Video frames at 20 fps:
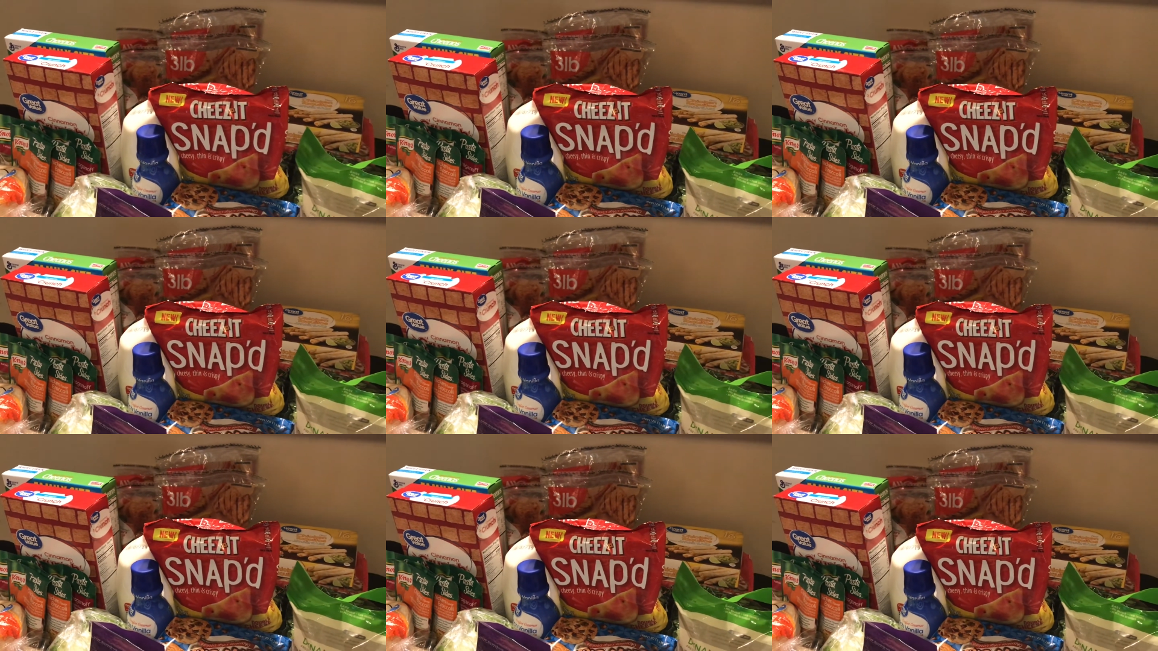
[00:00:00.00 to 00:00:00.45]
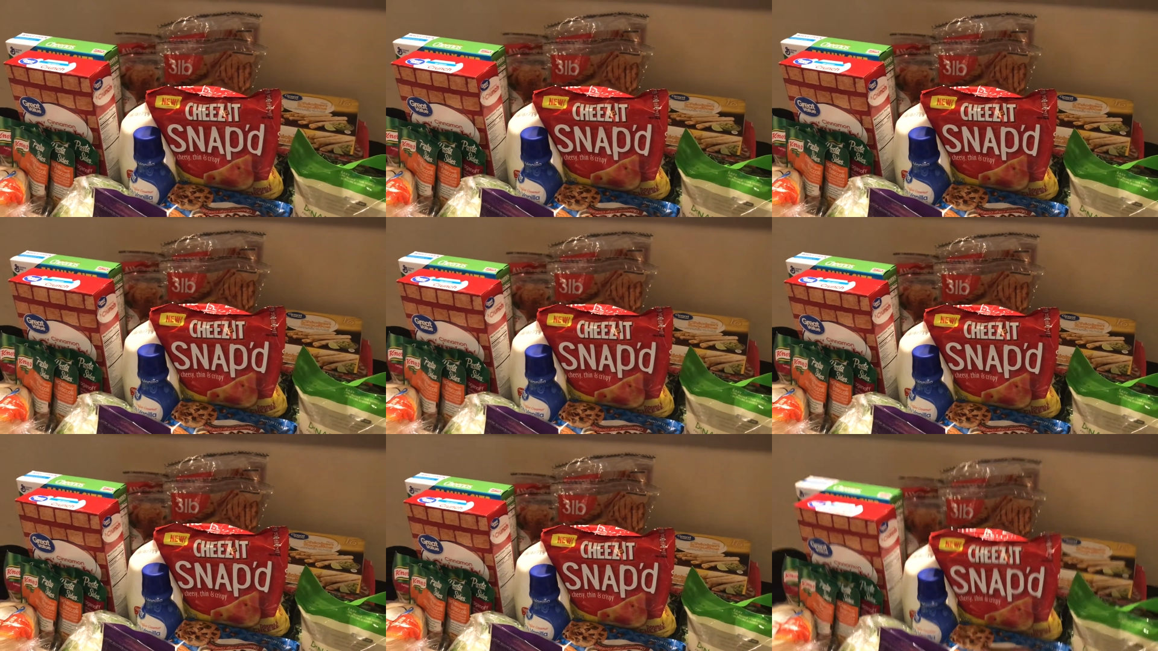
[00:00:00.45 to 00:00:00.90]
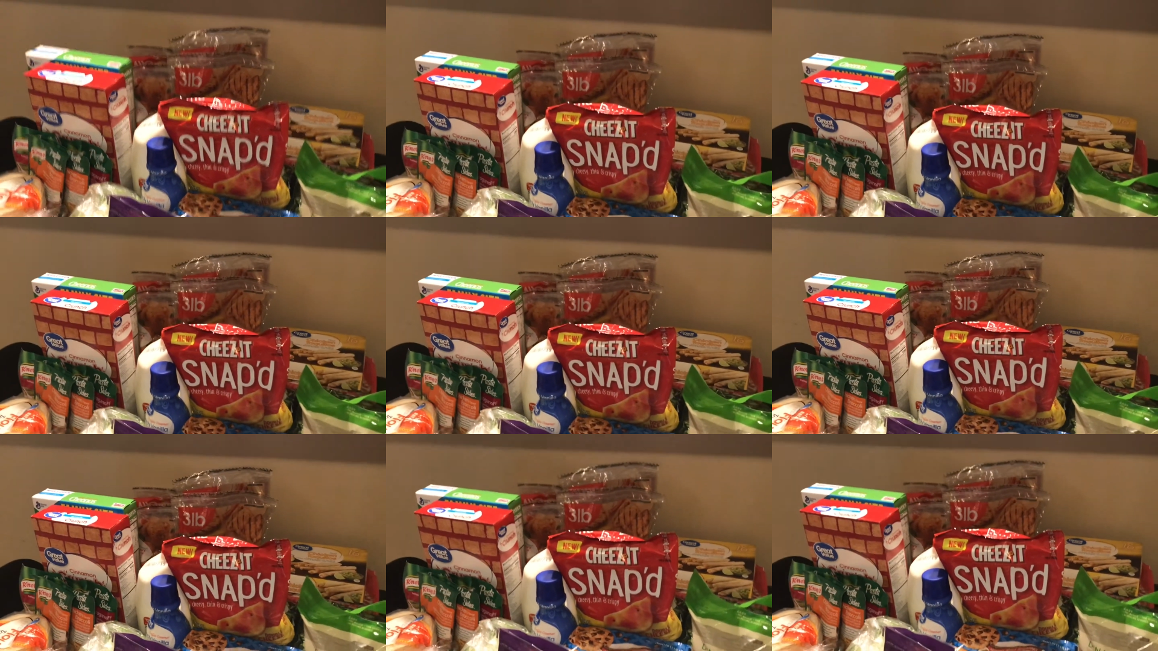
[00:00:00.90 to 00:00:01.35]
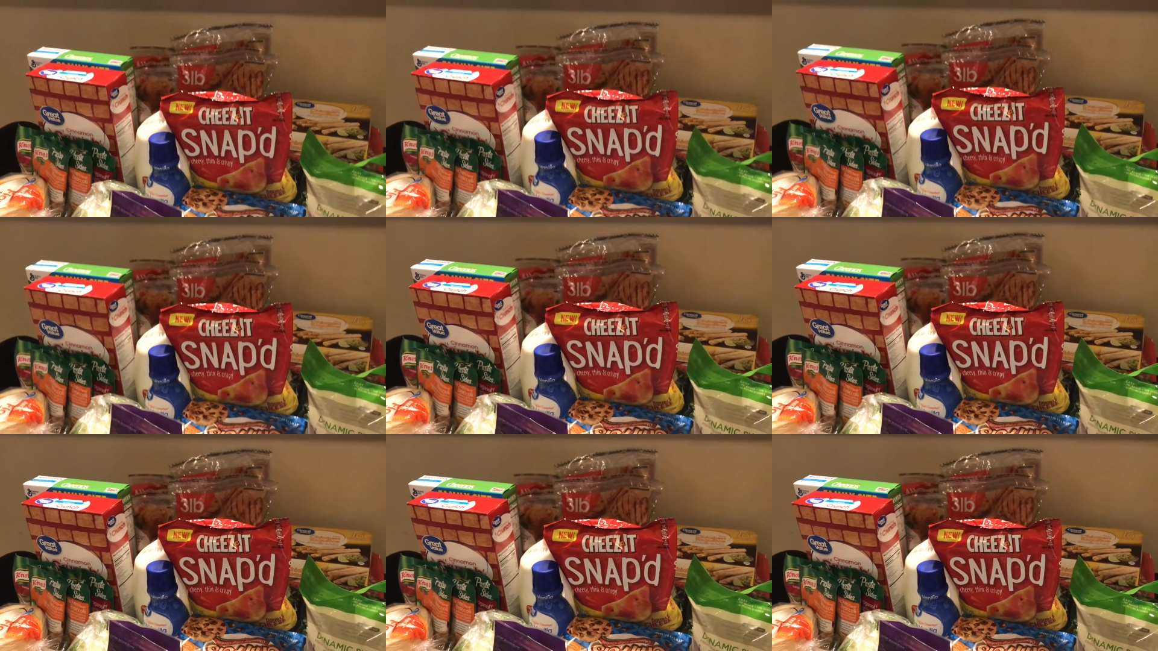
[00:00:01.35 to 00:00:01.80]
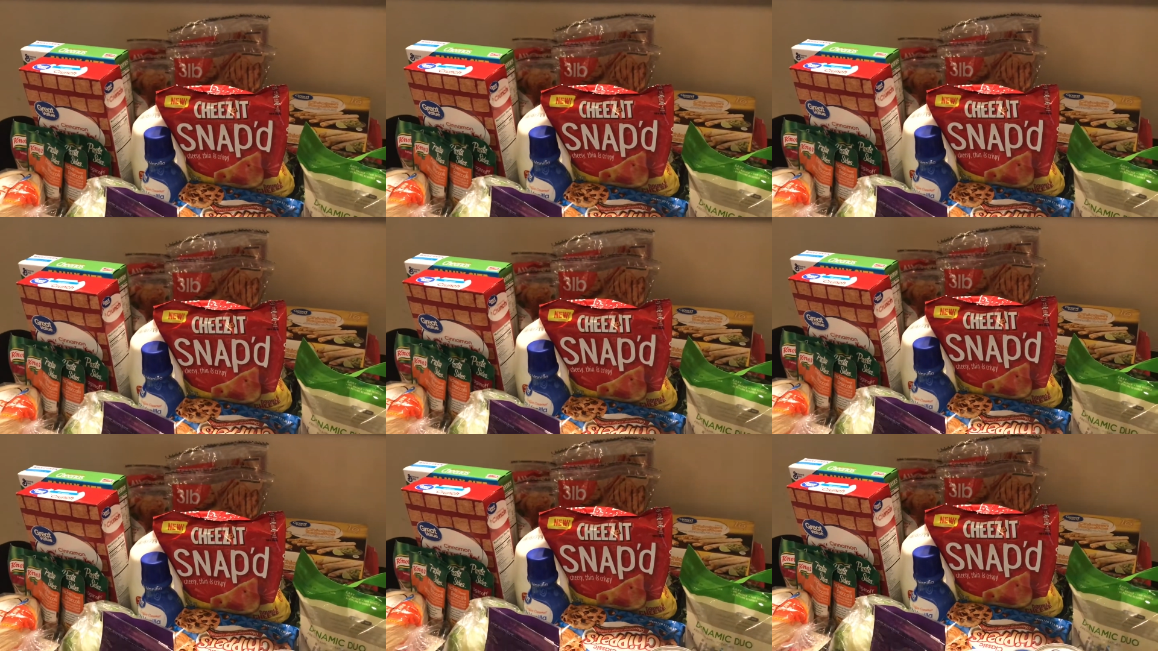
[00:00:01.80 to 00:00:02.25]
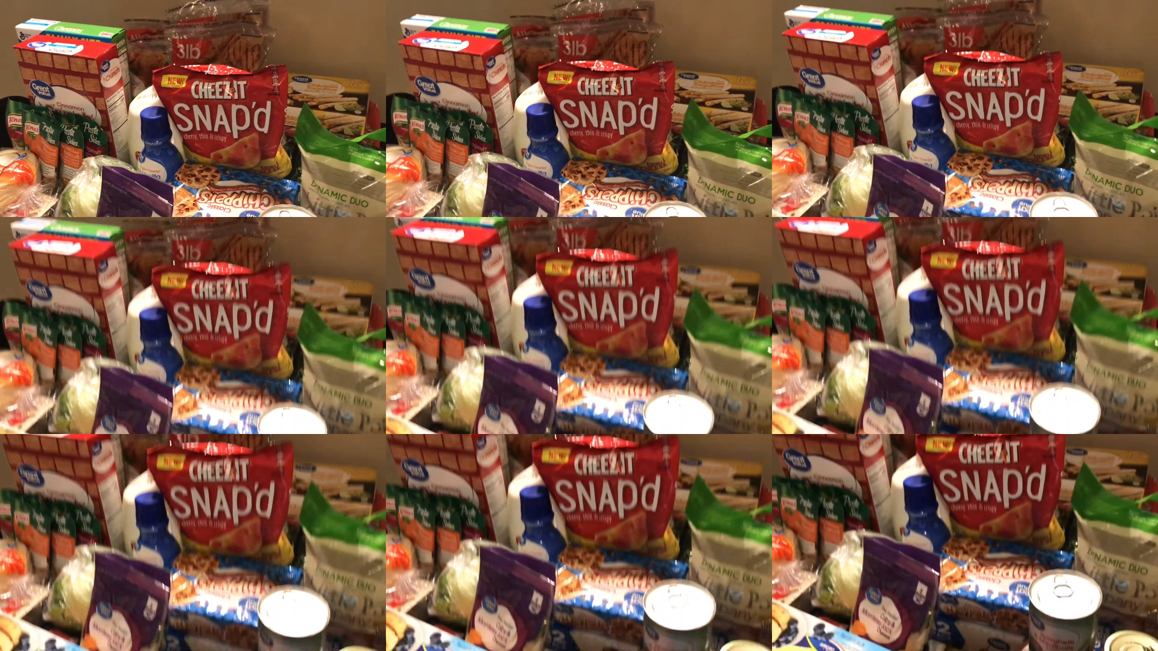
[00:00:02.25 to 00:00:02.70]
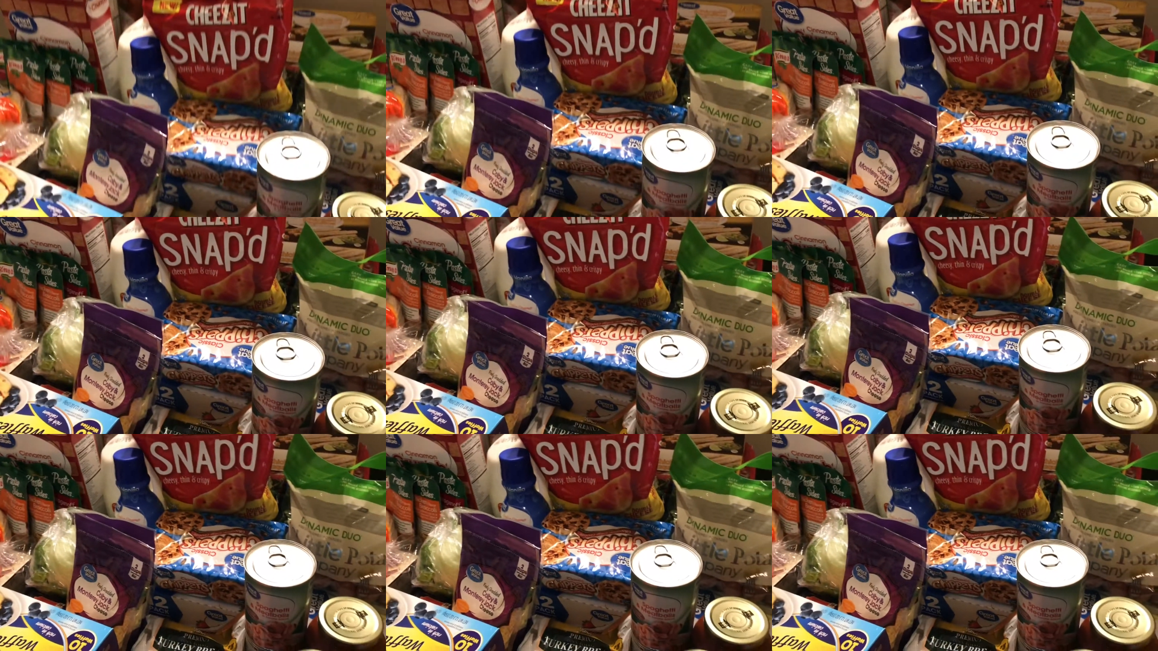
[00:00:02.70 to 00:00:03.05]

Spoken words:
(no speaker visible)